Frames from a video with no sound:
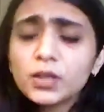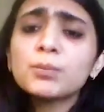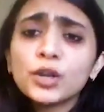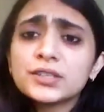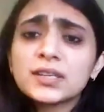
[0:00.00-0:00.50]

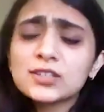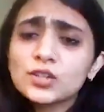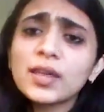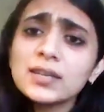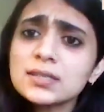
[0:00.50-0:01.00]
politics. So
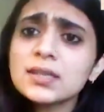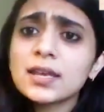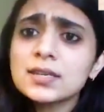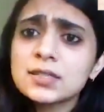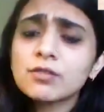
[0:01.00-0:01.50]
there is
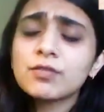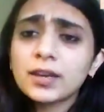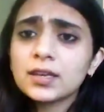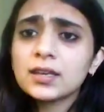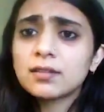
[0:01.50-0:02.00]
there is a
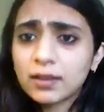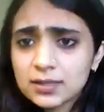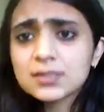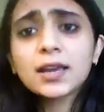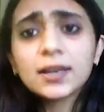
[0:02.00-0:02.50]
very there
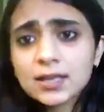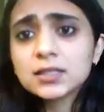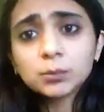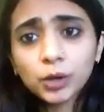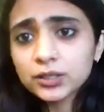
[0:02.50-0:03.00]
is
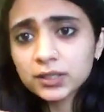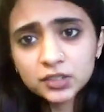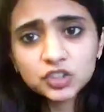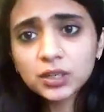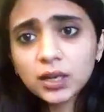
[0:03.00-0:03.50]
dynastic politics
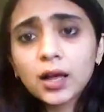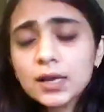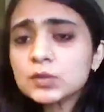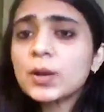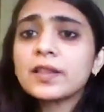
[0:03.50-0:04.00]
in Sri Lanka
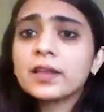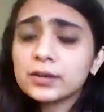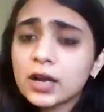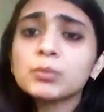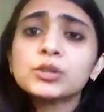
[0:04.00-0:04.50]
as well. There
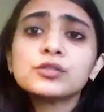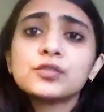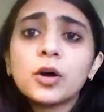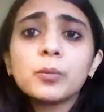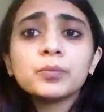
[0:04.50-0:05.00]
are a couple
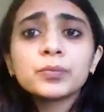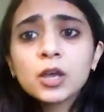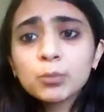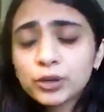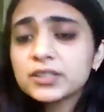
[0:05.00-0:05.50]
of um,
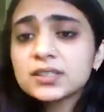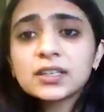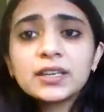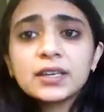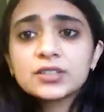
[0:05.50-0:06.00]

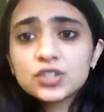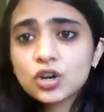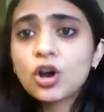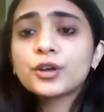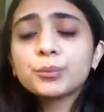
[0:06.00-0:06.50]
politically
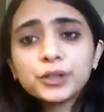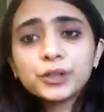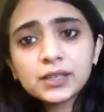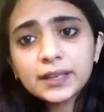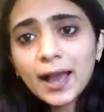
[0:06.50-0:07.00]
strong and
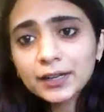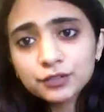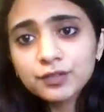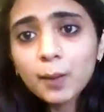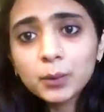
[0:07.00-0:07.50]
politically
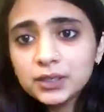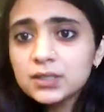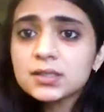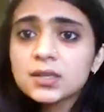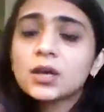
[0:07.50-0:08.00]
active
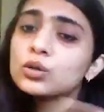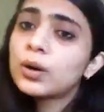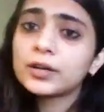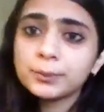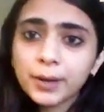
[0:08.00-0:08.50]
families who
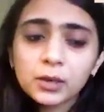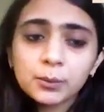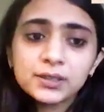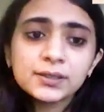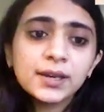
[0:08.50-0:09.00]
are in
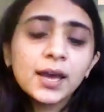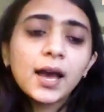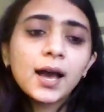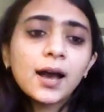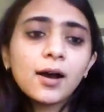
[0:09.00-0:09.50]
parliament.
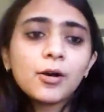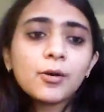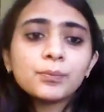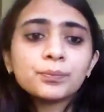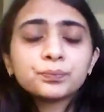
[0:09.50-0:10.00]

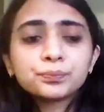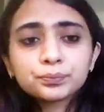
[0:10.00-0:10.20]
Um,